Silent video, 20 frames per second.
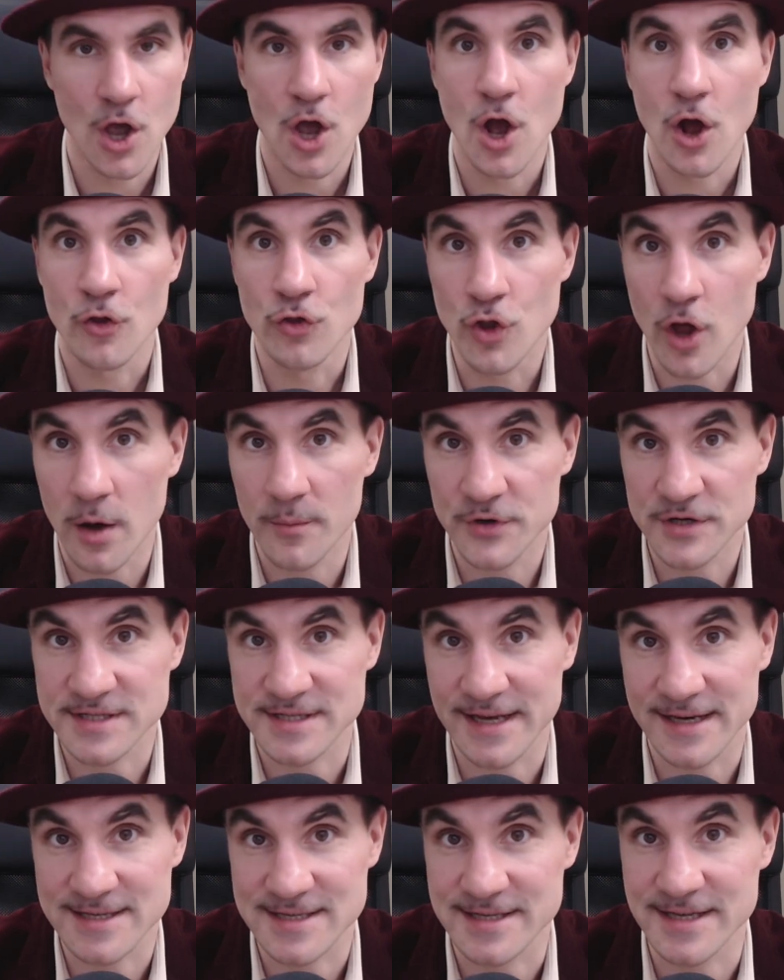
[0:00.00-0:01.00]
Number
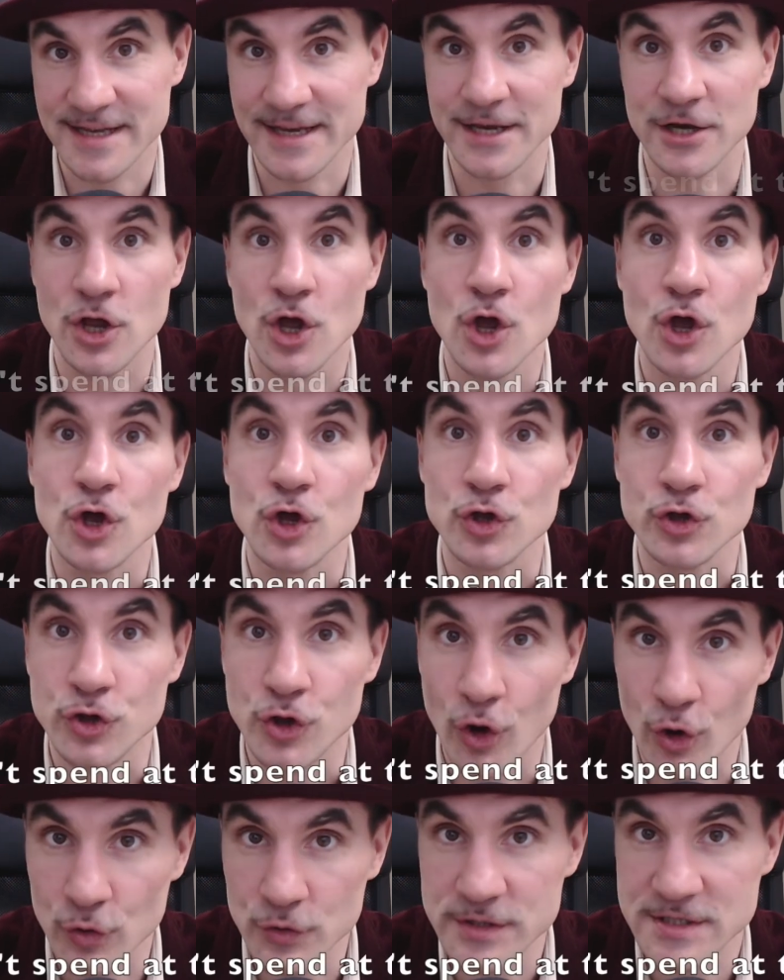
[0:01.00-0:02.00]
16,
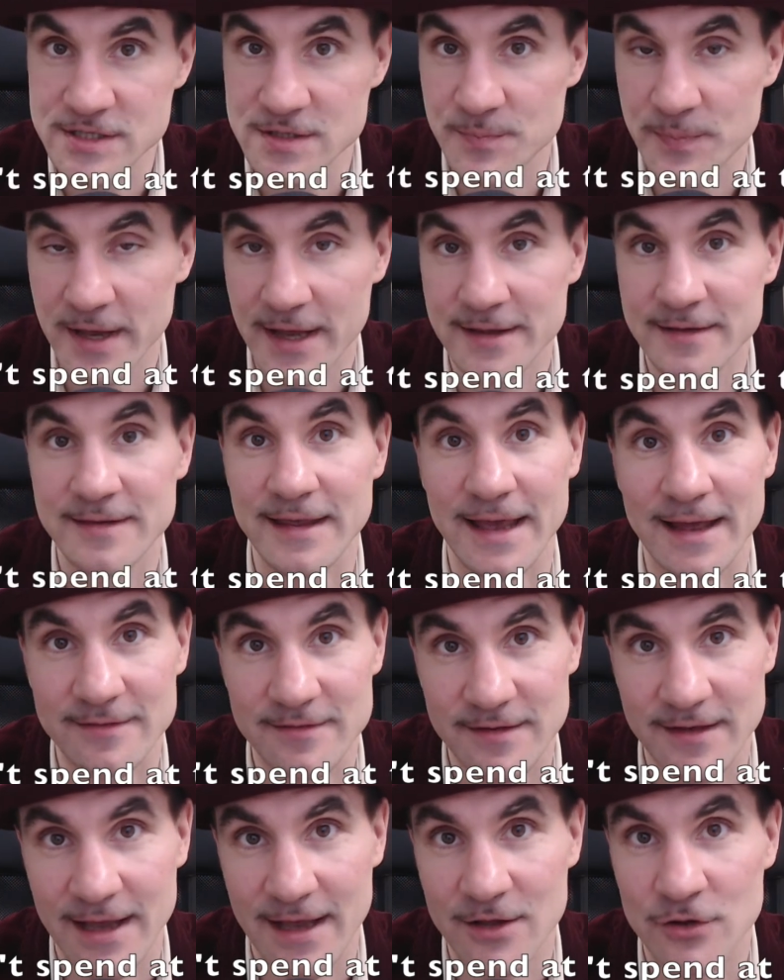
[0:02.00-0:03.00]
don't spend at
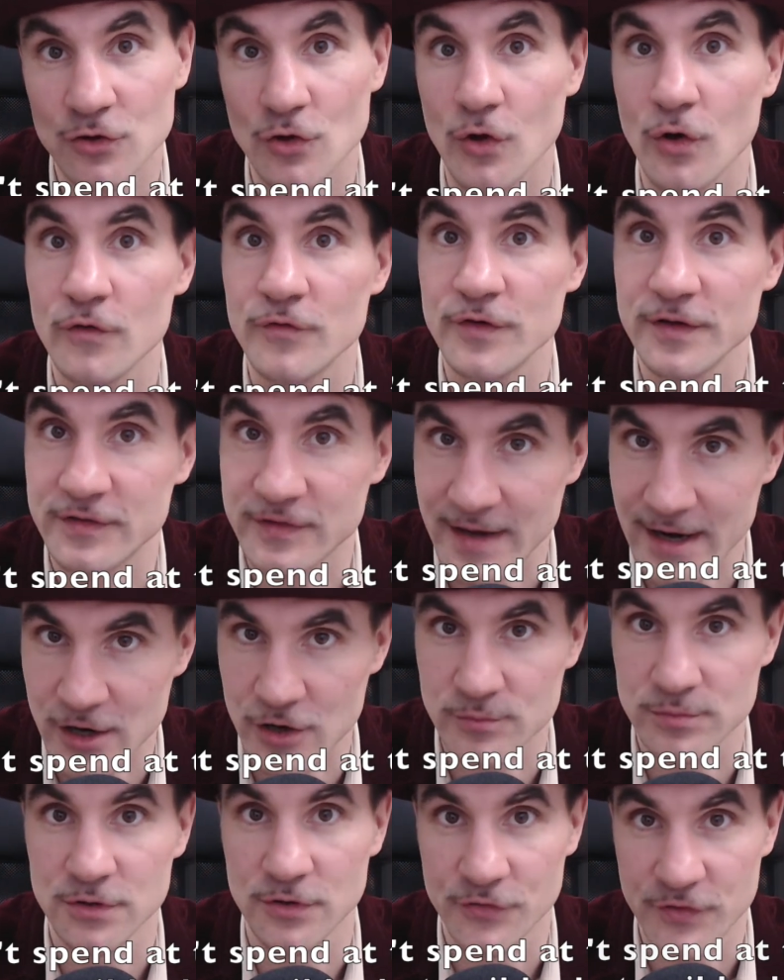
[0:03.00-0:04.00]
the end of a
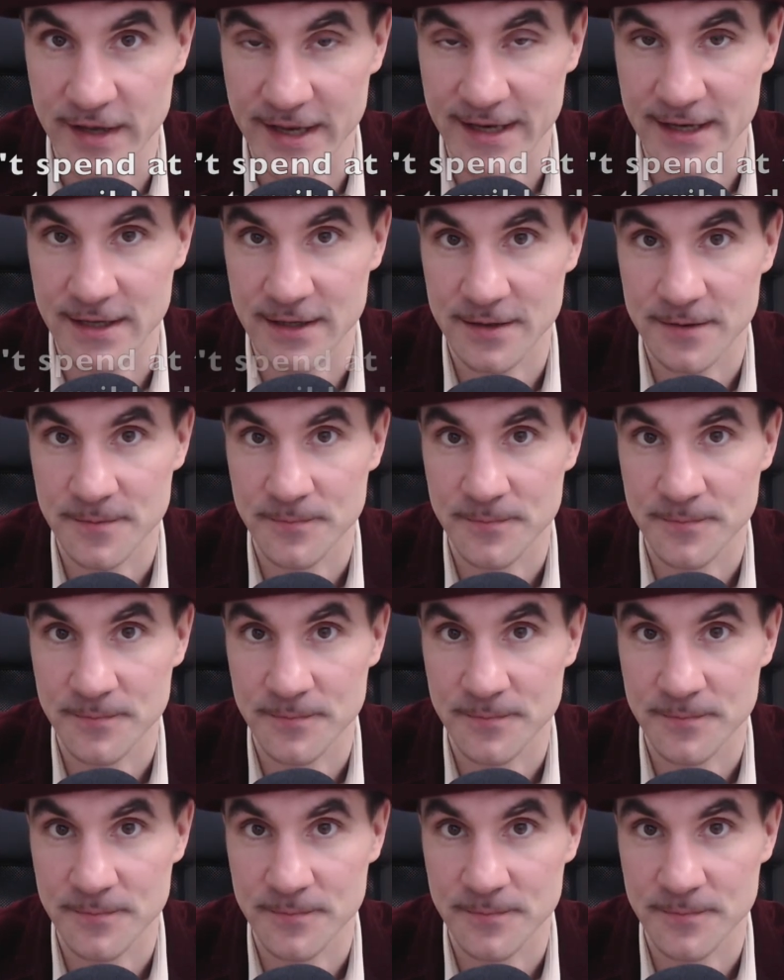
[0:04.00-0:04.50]
terrible day.